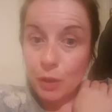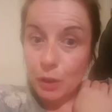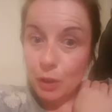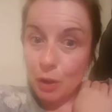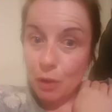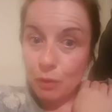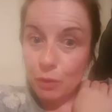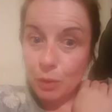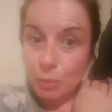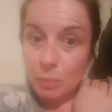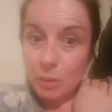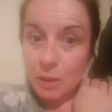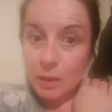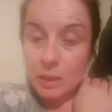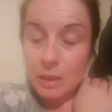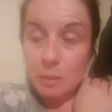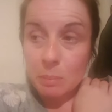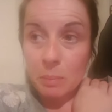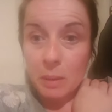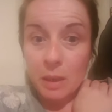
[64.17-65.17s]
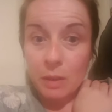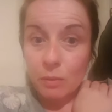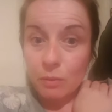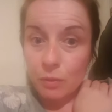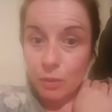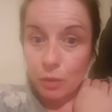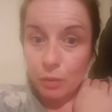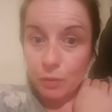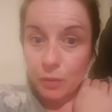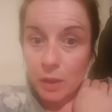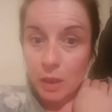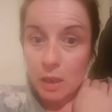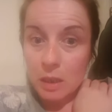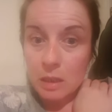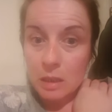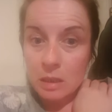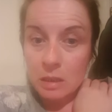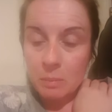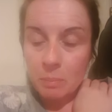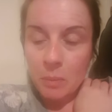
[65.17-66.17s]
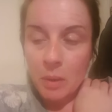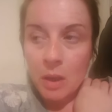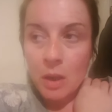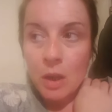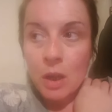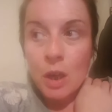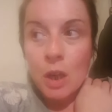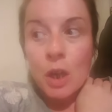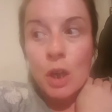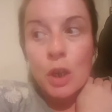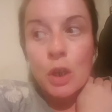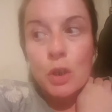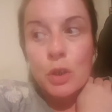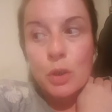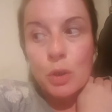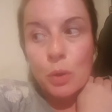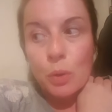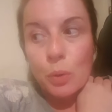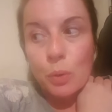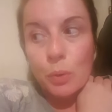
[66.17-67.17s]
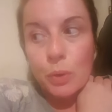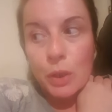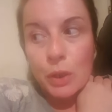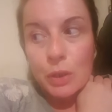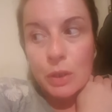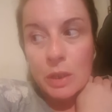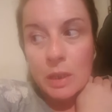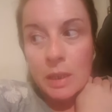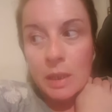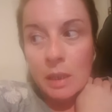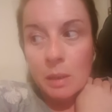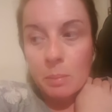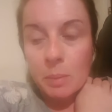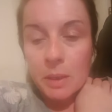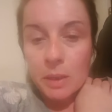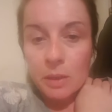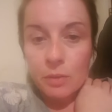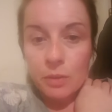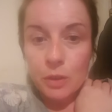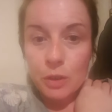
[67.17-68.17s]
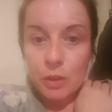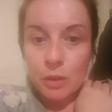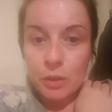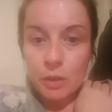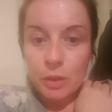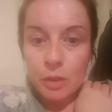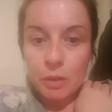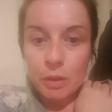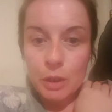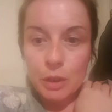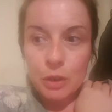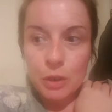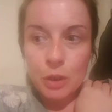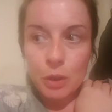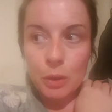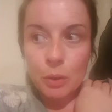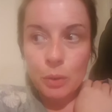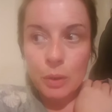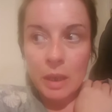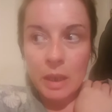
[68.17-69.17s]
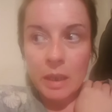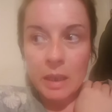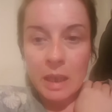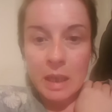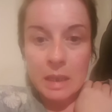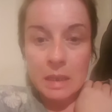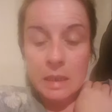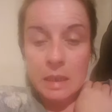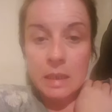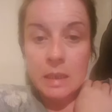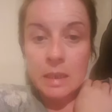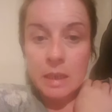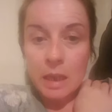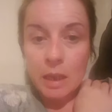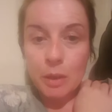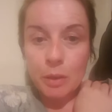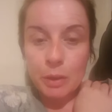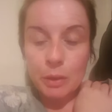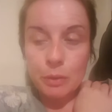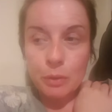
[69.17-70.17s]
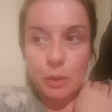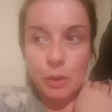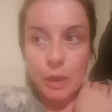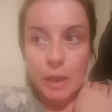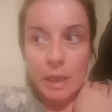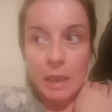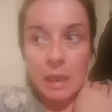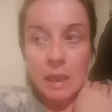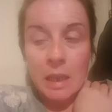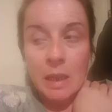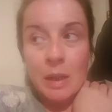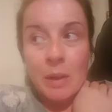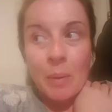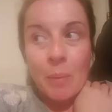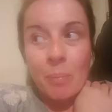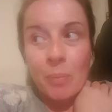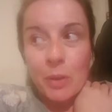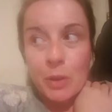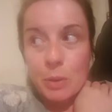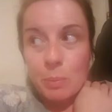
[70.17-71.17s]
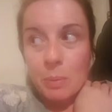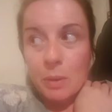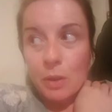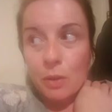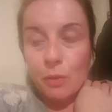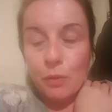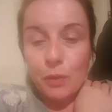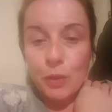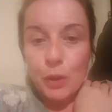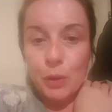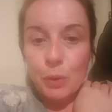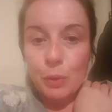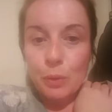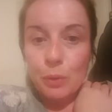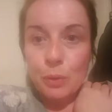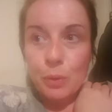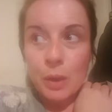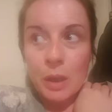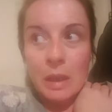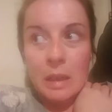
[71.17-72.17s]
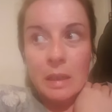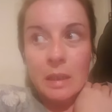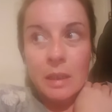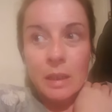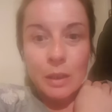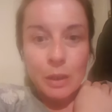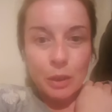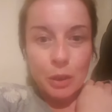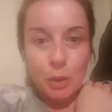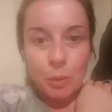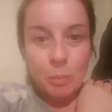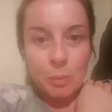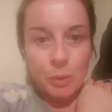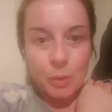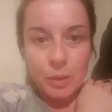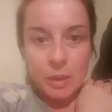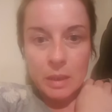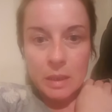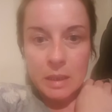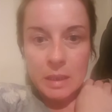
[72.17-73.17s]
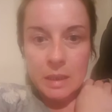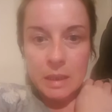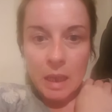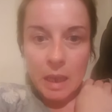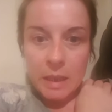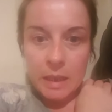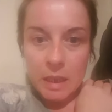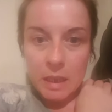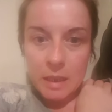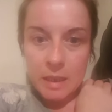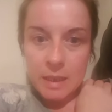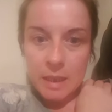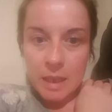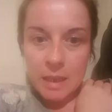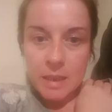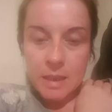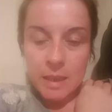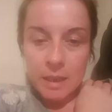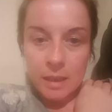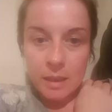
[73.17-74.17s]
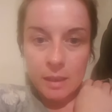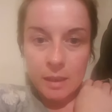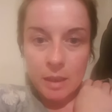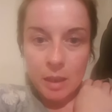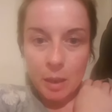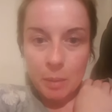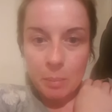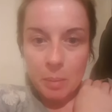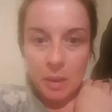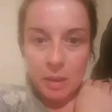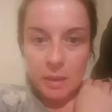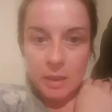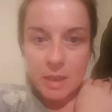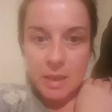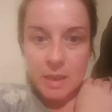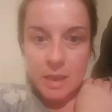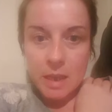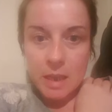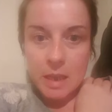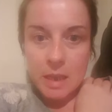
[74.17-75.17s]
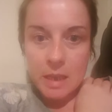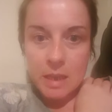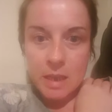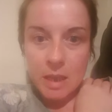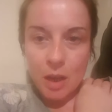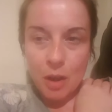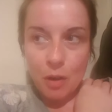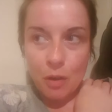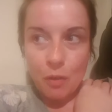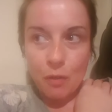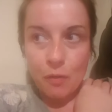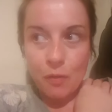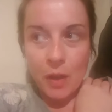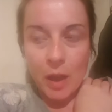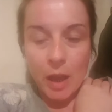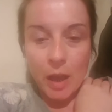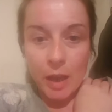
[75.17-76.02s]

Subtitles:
the government being fulfilled. So there's a little bit of another issue that, as a sacred royal, there's been a few humorous and nonsensical hypotheses of